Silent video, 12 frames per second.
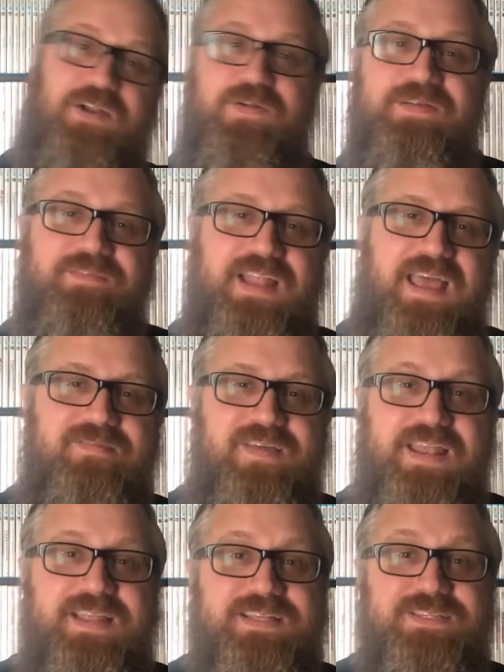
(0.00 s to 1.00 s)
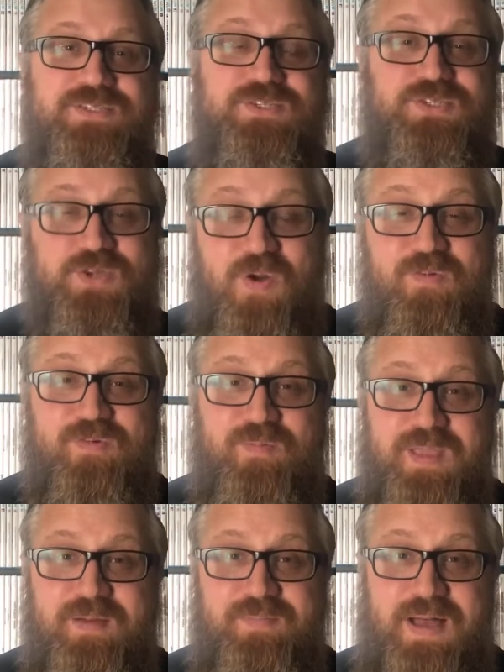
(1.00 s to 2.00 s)
even have anything to show from
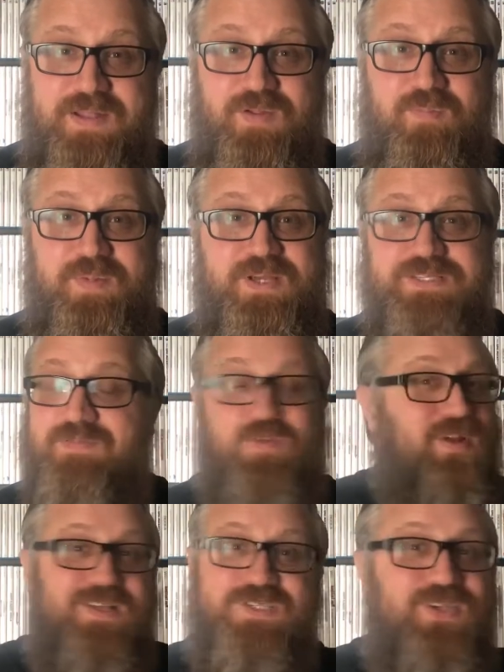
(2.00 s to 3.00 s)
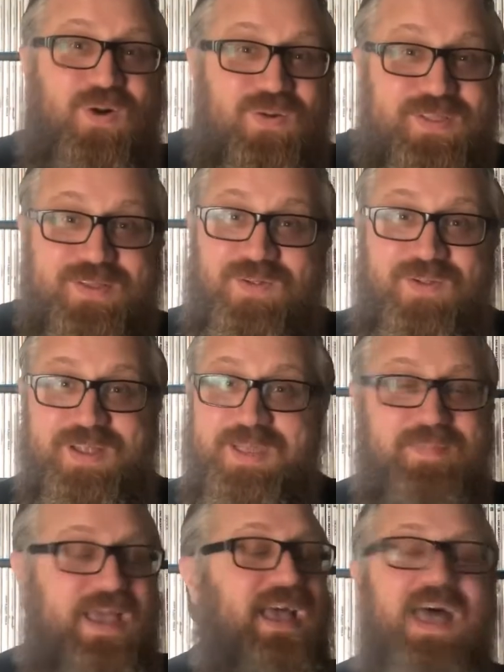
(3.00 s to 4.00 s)
that bundle because I've already sold it all on
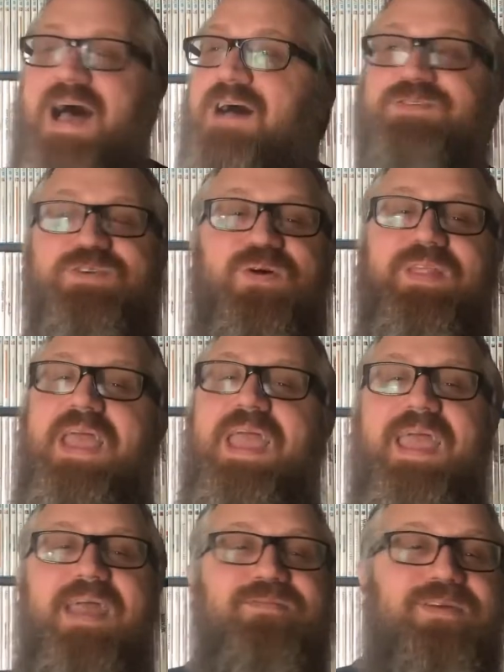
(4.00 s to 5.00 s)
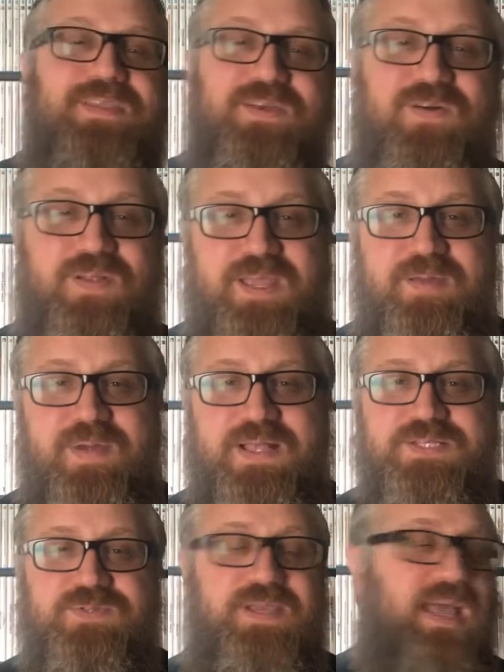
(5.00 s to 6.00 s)
eBay. I've sold everything on eBay
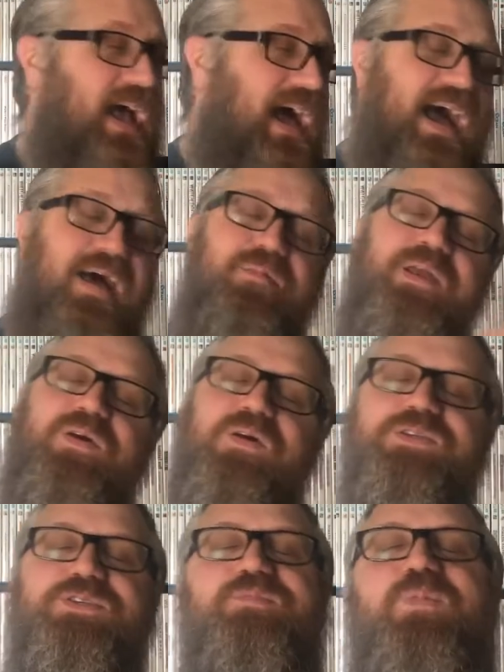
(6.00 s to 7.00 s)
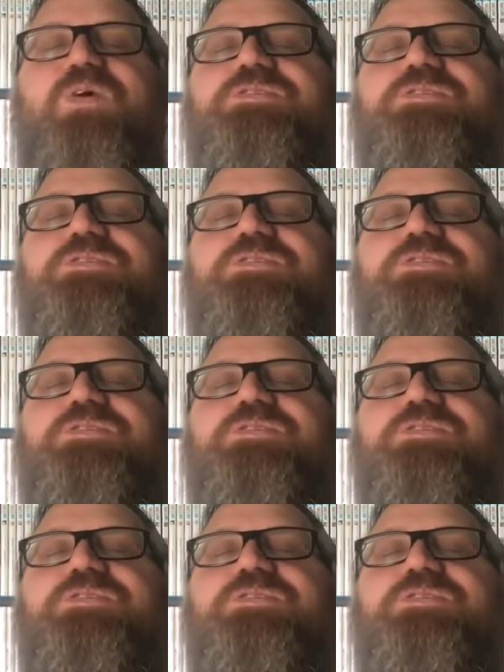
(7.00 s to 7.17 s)
this week. I've been going to the post